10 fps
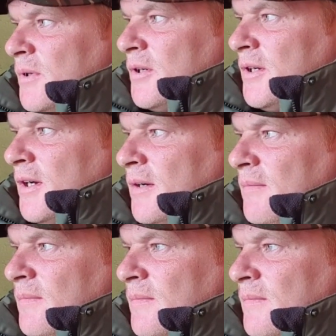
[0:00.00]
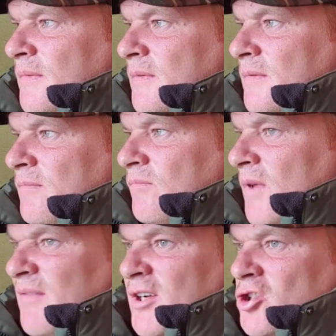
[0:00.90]
but
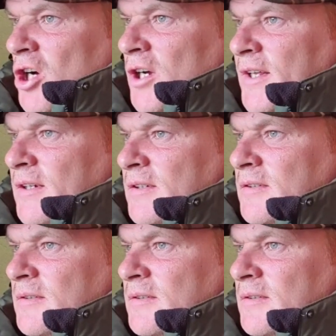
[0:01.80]
I've enjoyed it.